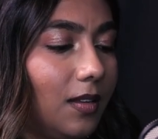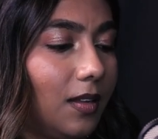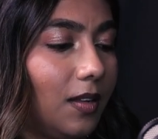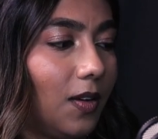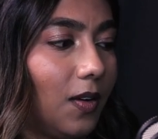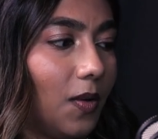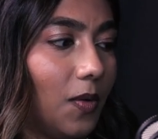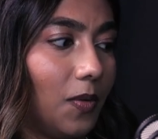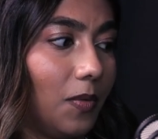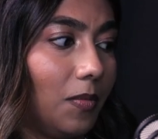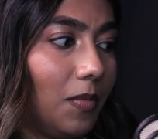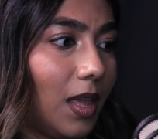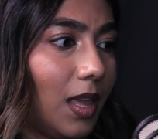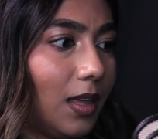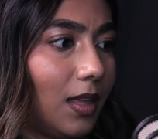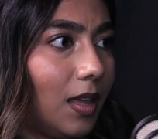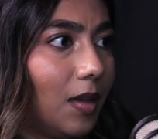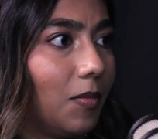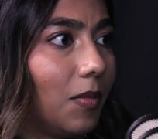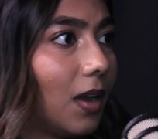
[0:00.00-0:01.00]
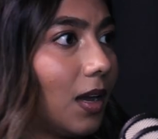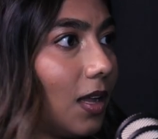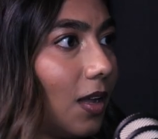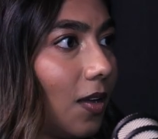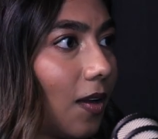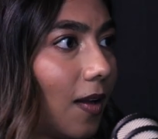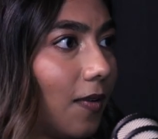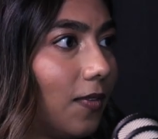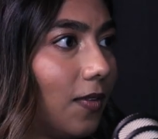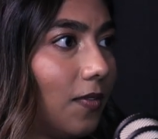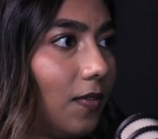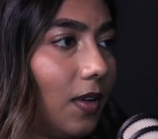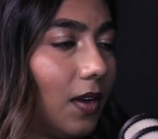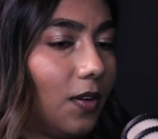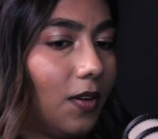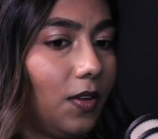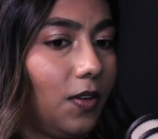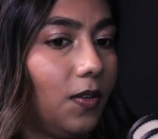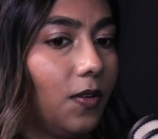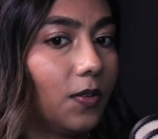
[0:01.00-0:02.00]
you know, making money off of it,
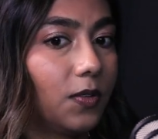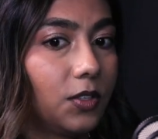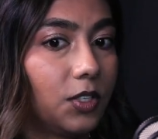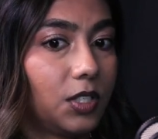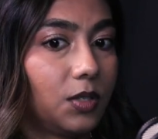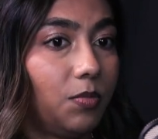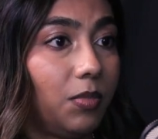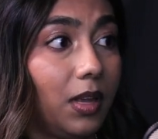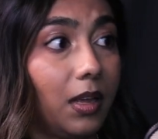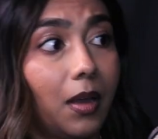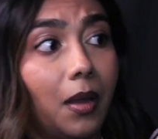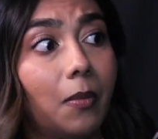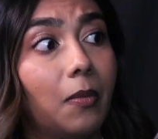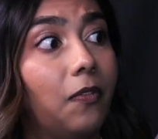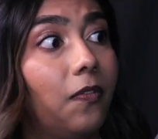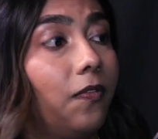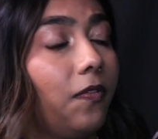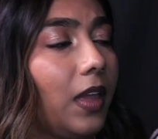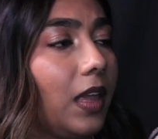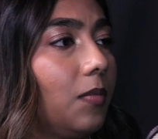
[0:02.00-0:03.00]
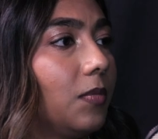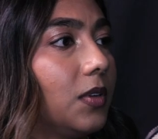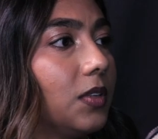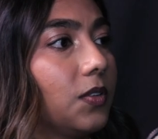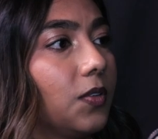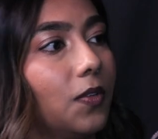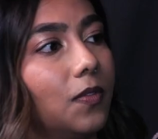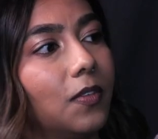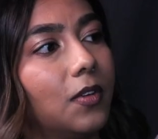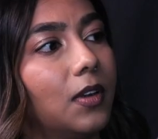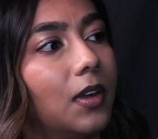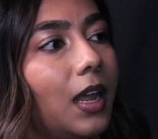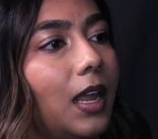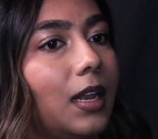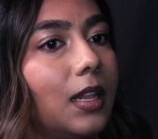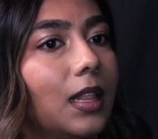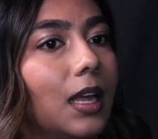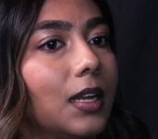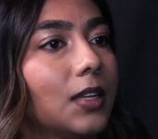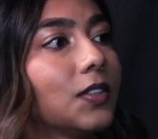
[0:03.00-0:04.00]
or you don't just become famous
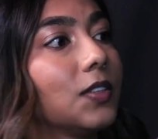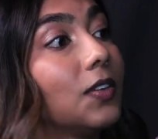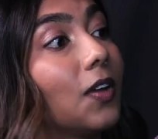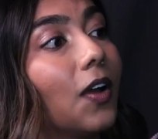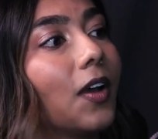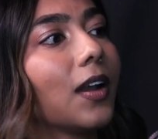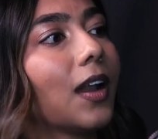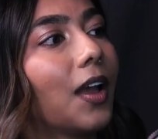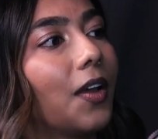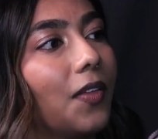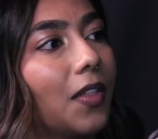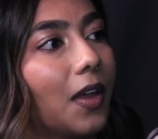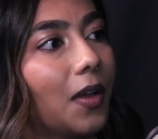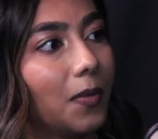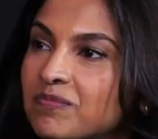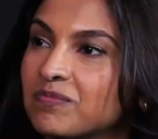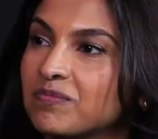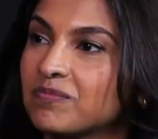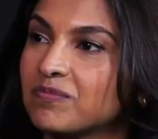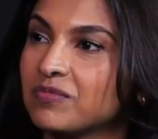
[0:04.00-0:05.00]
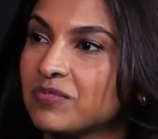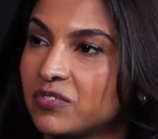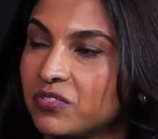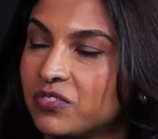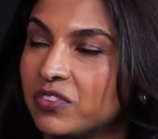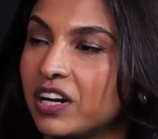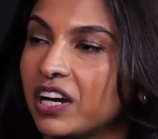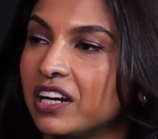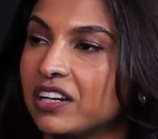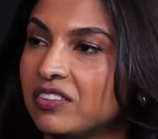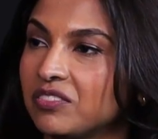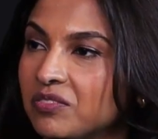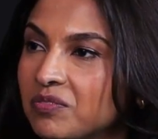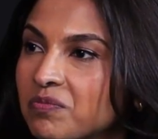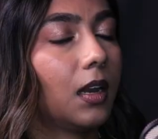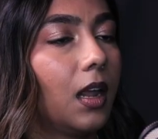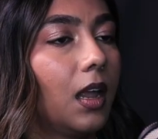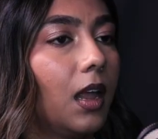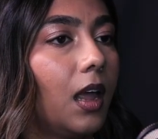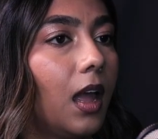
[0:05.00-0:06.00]
overnight. That's not how that works, right?
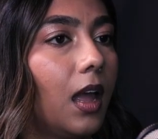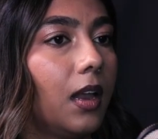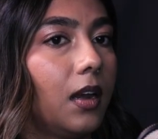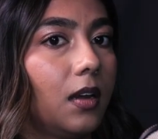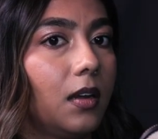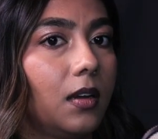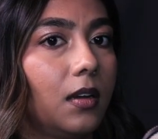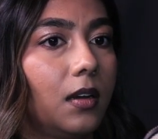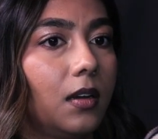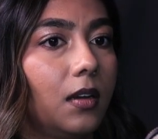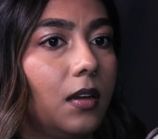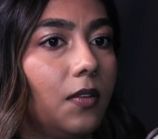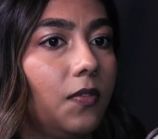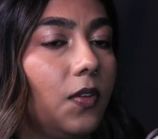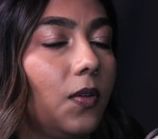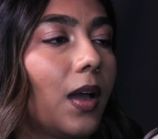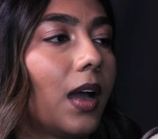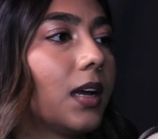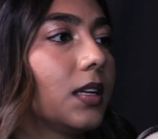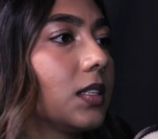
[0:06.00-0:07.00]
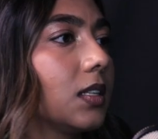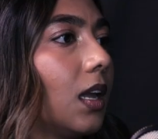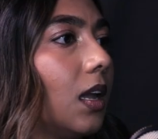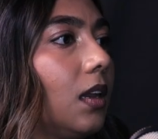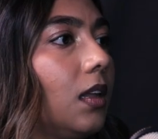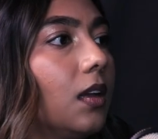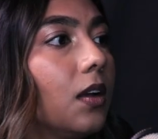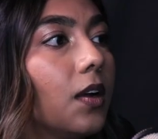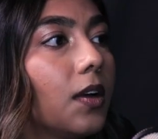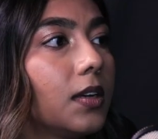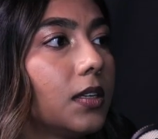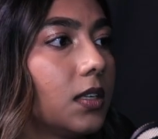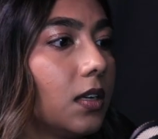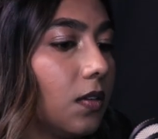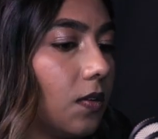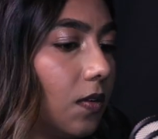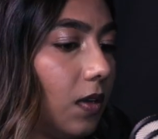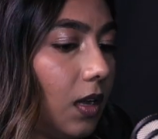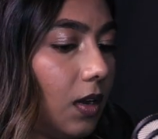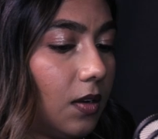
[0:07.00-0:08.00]
And if you ask any
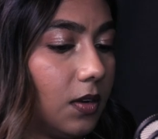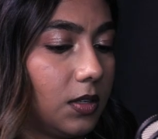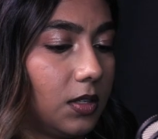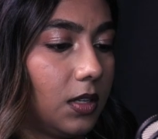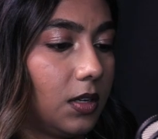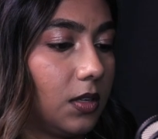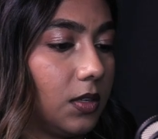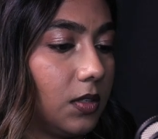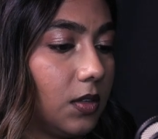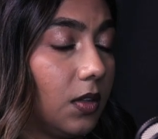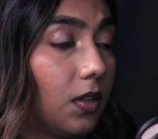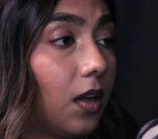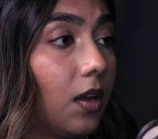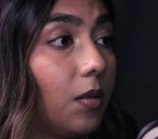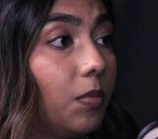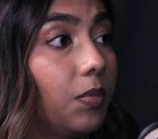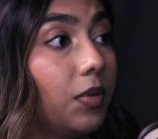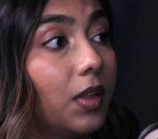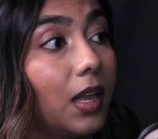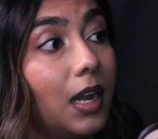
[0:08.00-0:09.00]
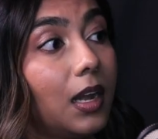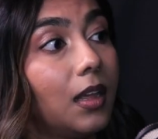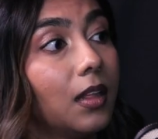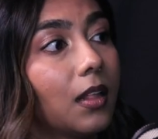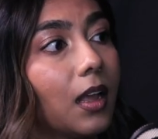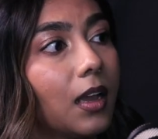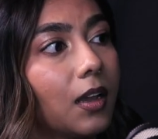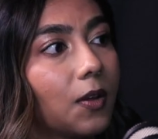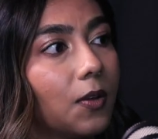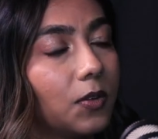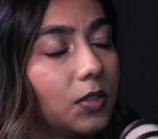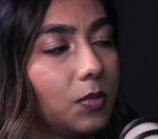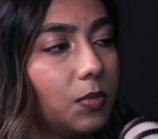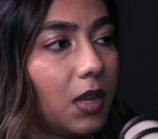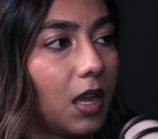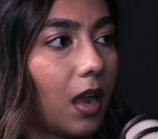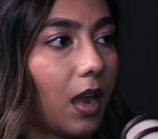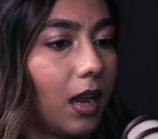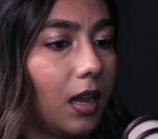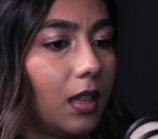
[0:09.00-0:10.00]
content creators, there's a lot of planning that goes
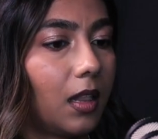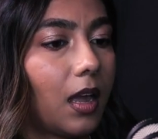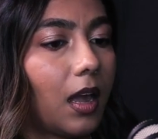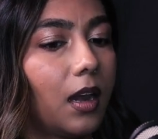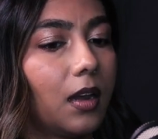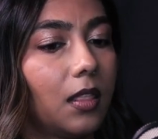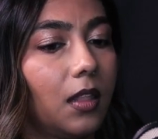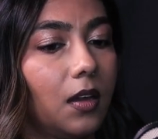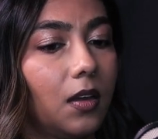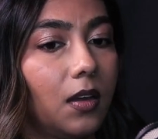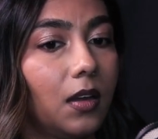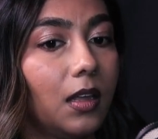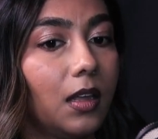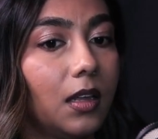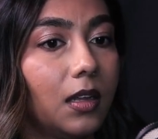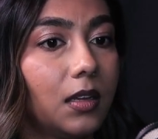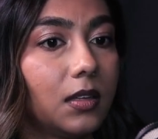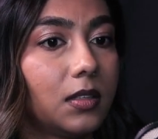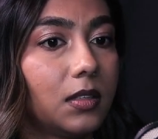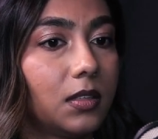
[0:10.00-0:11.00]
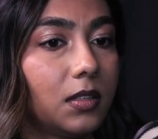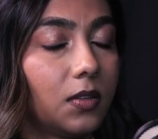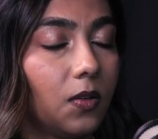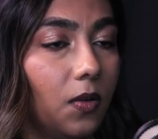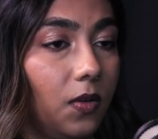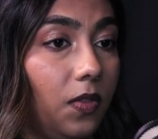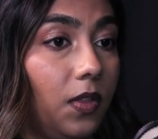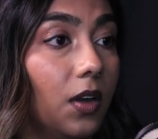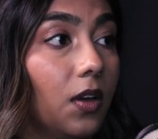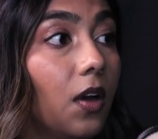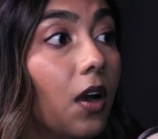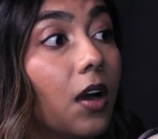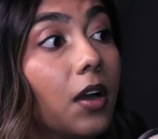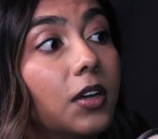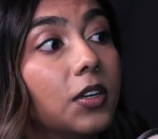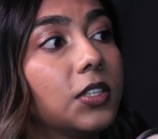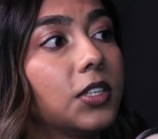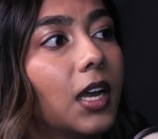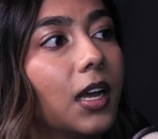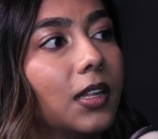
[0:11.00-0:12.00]
behind that. There
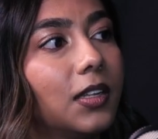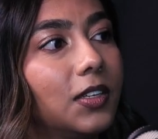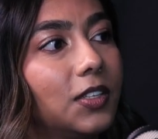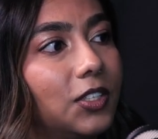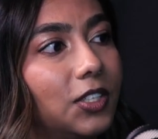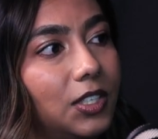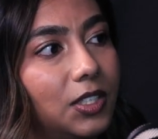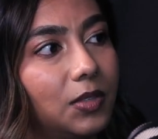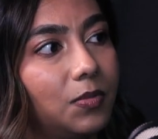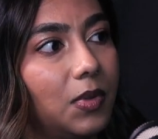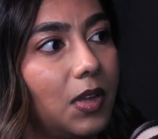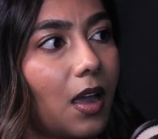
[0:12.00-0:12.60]
are challenges